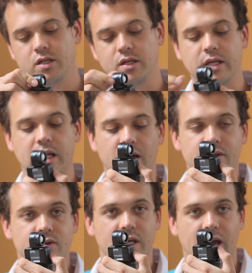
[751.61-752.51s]
to the
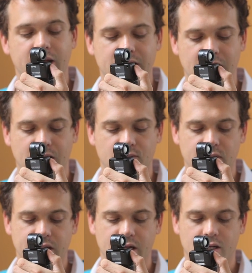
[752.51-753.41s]
other side and take a
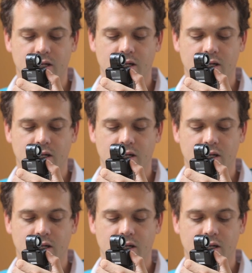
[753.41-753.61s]
reading.